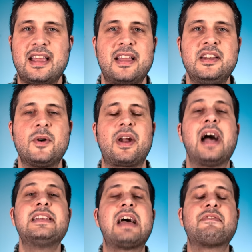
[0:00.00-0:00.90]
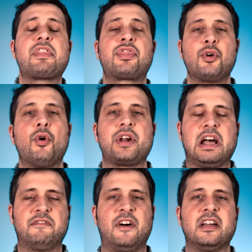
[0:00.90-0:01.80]
You know what? I never thought
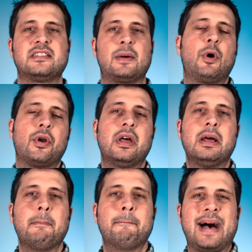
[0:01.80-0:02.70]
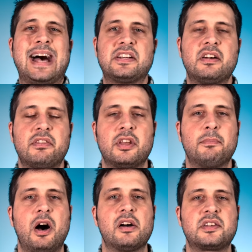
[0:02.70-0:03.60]
I'd find someone madder than
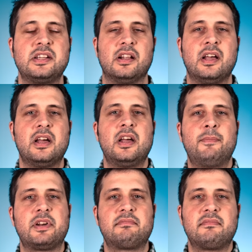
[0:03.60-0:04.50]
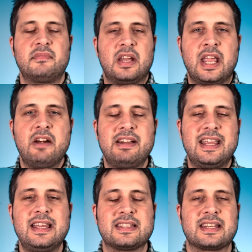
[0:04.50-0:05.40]
Mark Steele. But here he
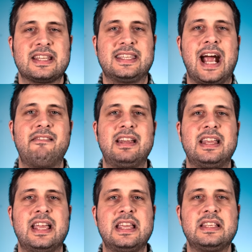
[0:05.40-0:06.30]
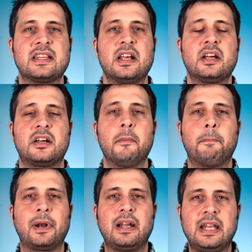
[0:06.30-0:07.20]
is. Gary is
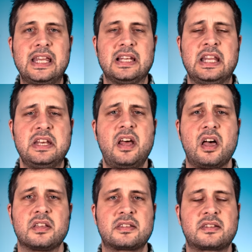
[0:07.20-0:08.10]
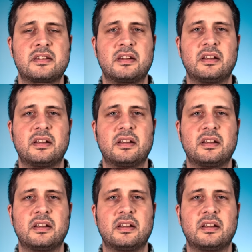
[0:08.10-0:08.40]
completely nuts.